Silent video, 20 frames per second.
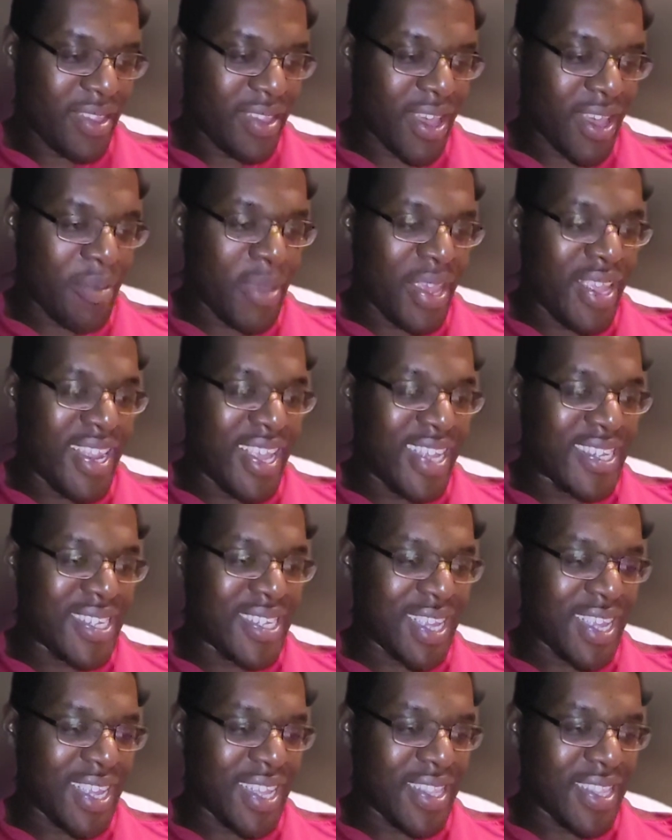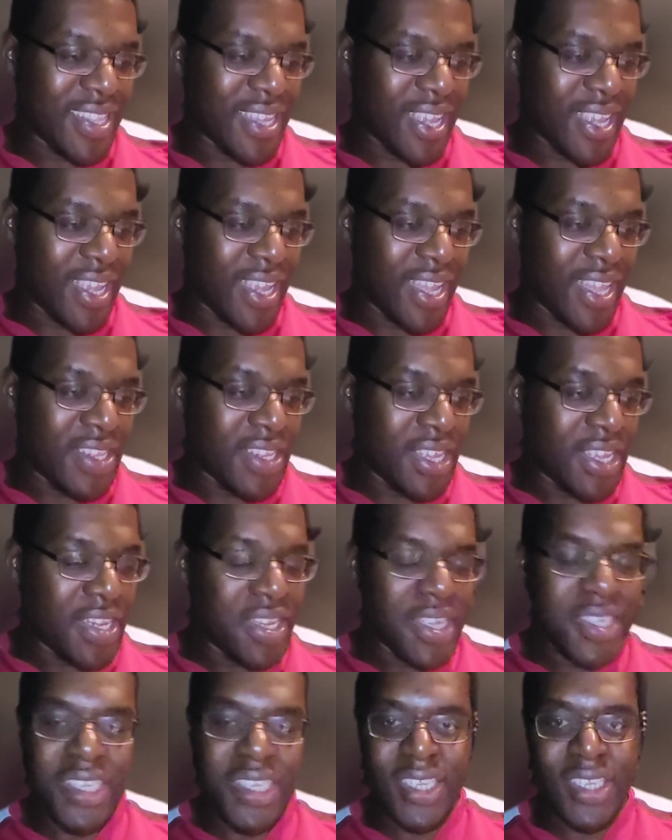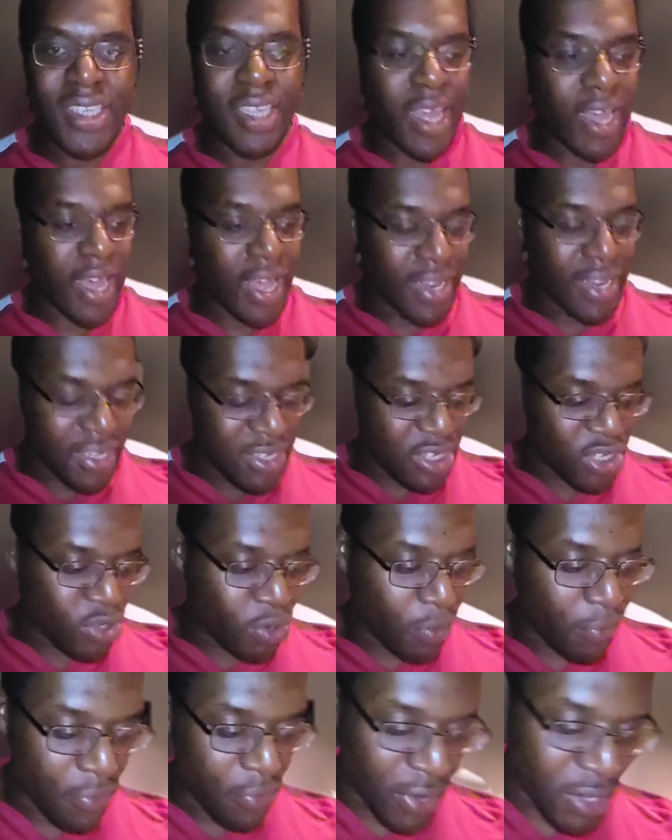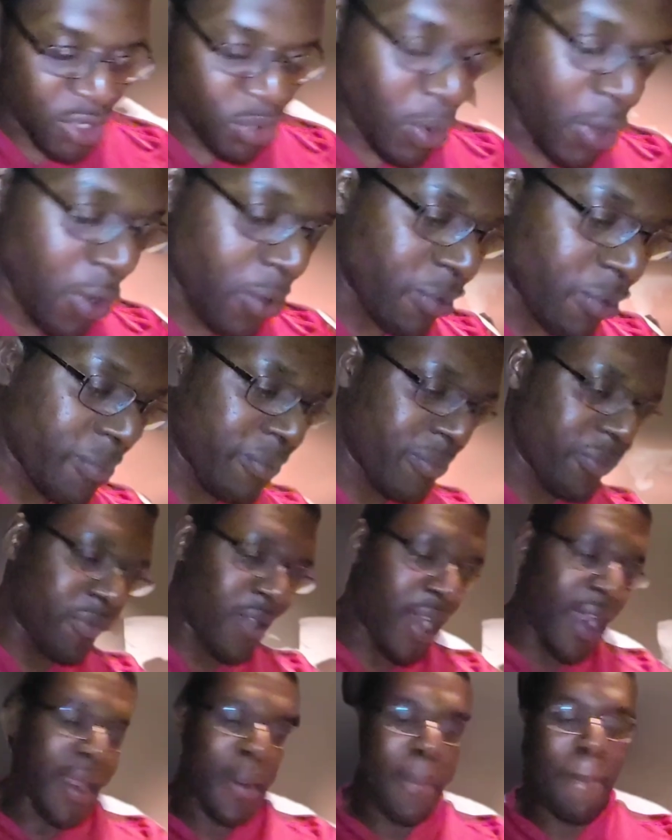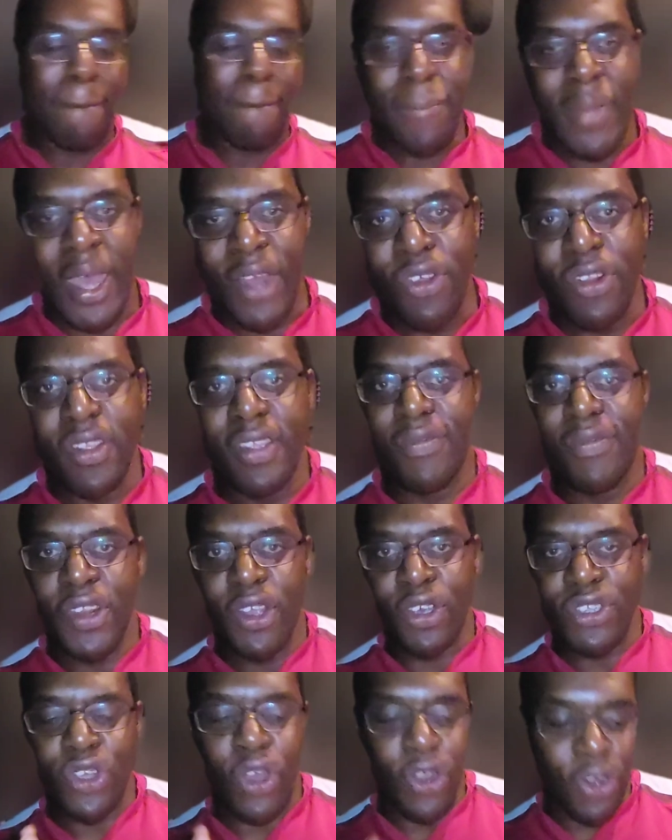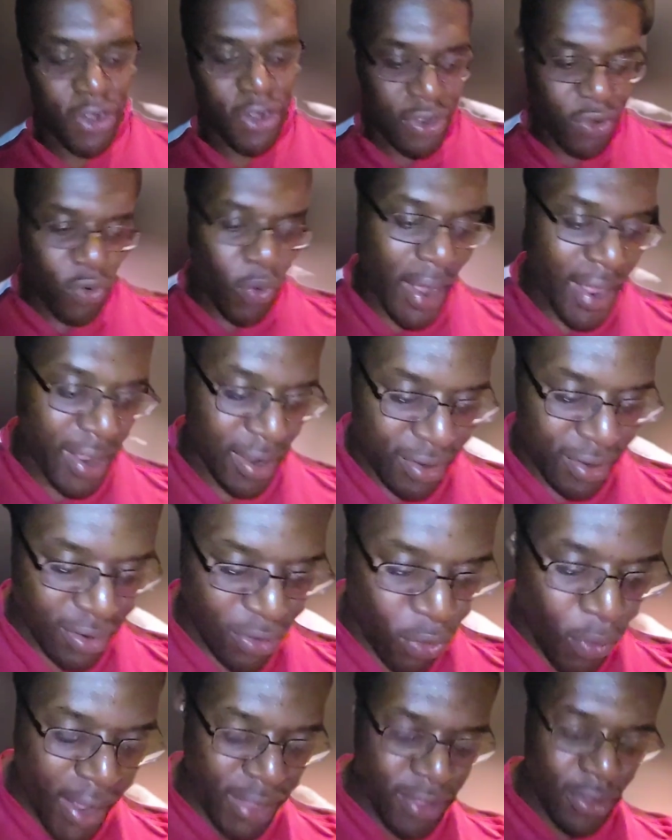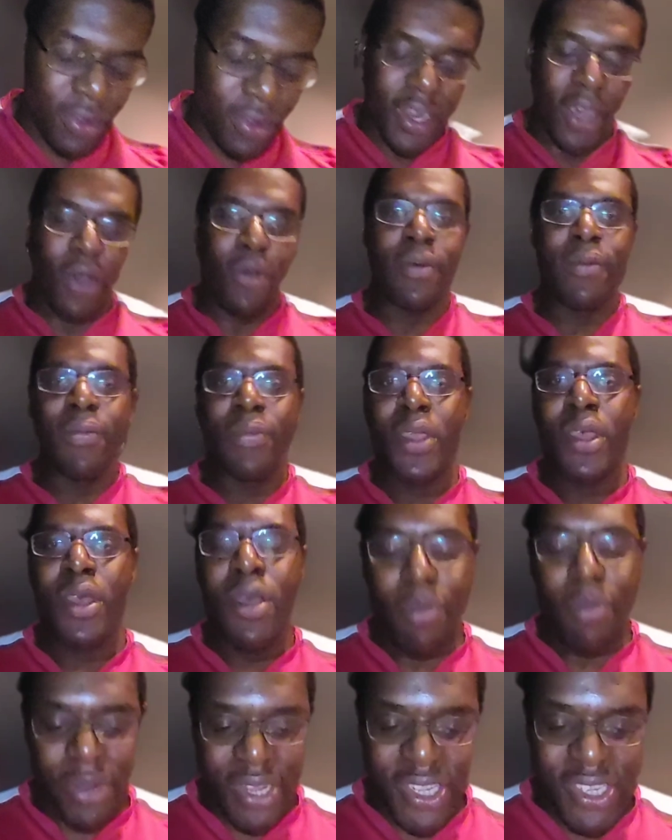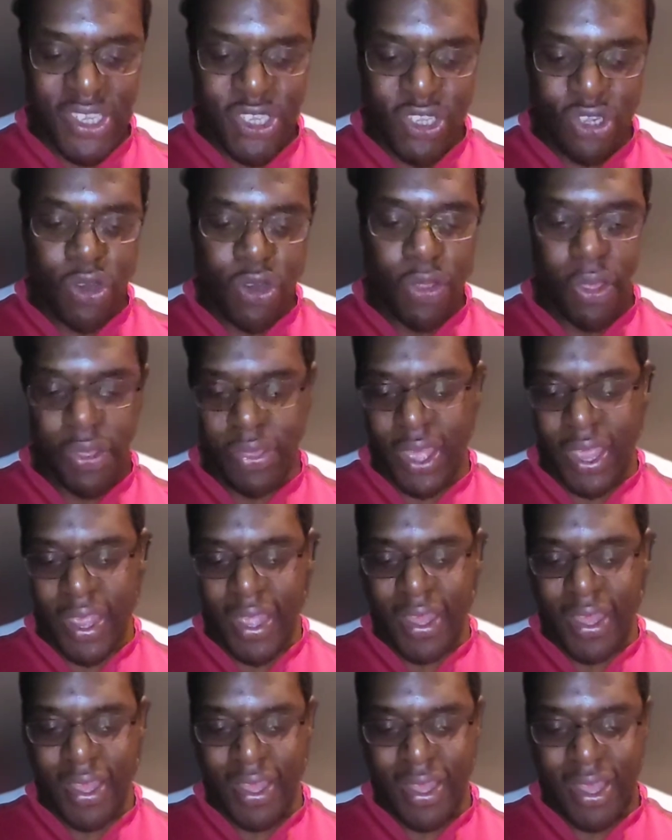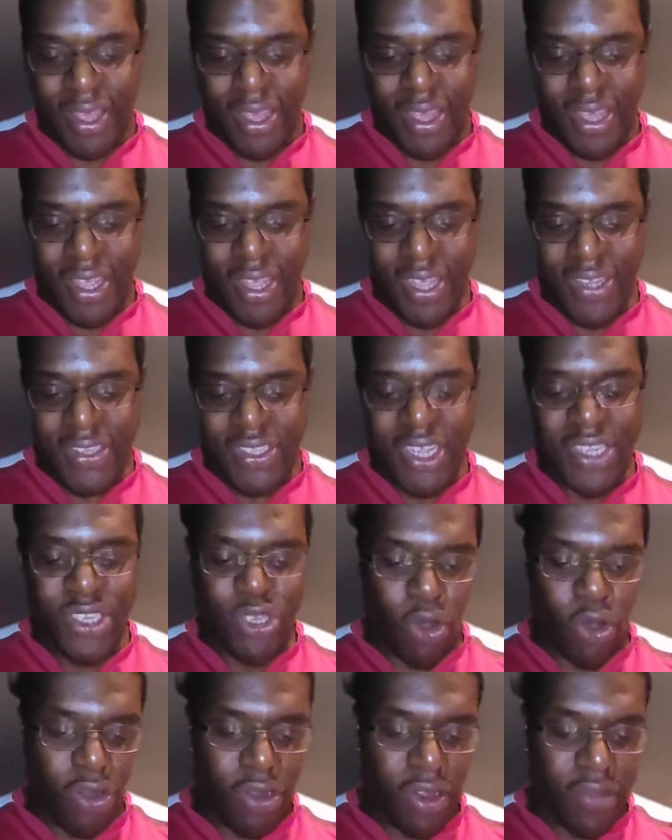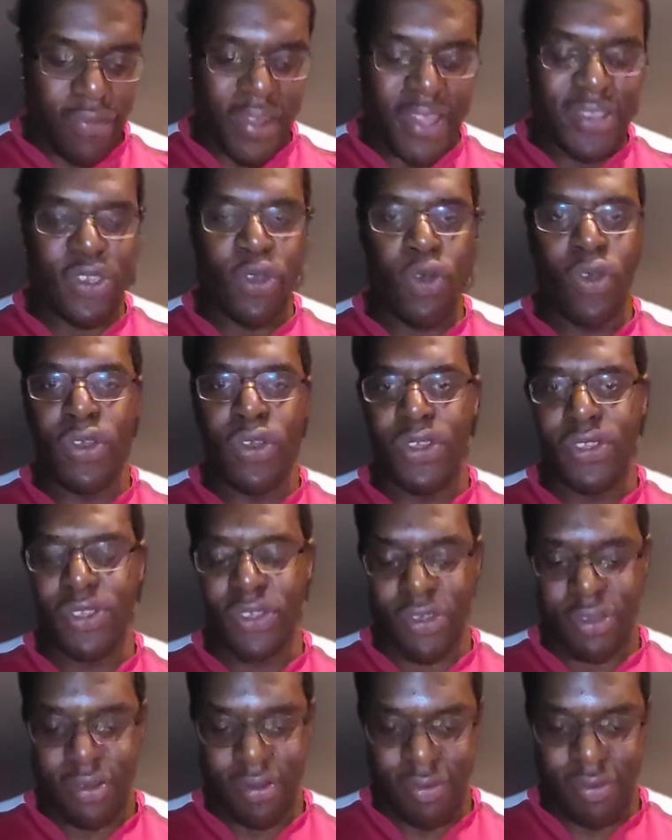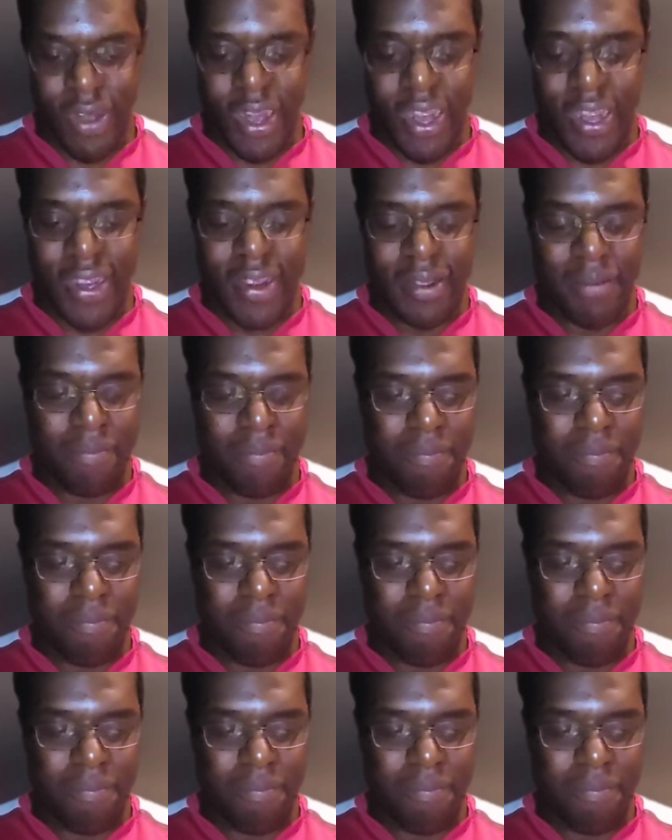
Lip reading: I mean, this is another thing as well, right? I know this video has gone on quite long now, but this is another thing: is these OnlyFans hookers, right?